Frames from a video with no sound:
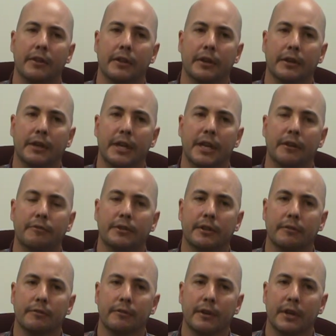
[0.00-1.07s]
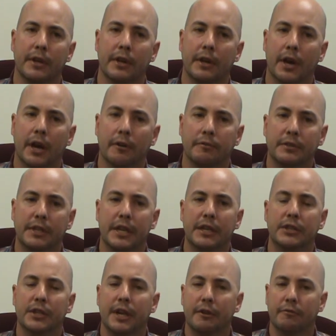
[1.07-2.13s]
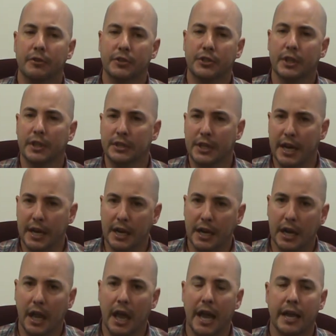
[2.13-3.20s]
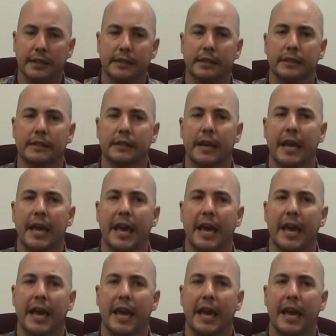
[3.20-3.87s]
the gift of teaching and facilitating classes